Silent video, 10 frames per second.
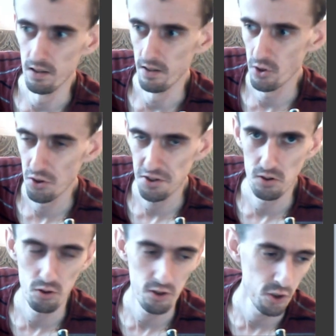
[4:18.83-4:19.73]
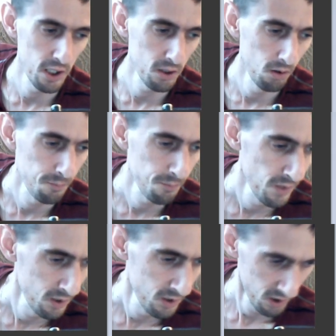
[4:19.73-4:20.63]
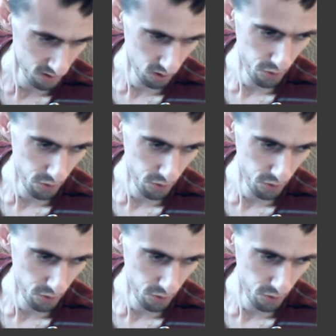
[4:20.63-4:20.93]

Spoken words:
used to struggle. So